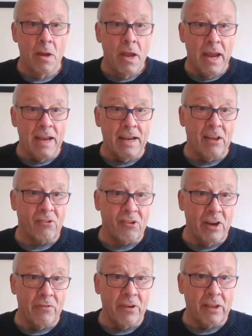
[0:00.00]
in this
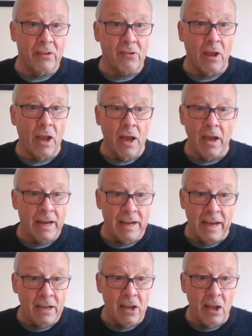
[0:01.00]
series in
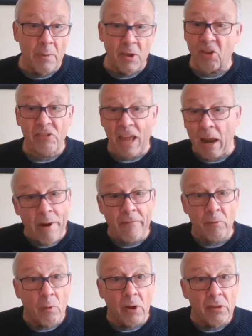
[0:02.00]
India because now
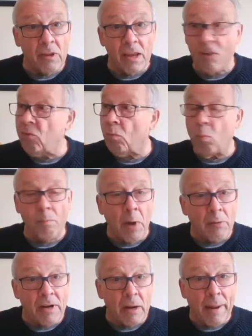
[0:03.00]
everyone is
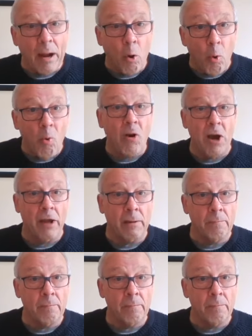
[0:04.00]
moaning about Hawkeye.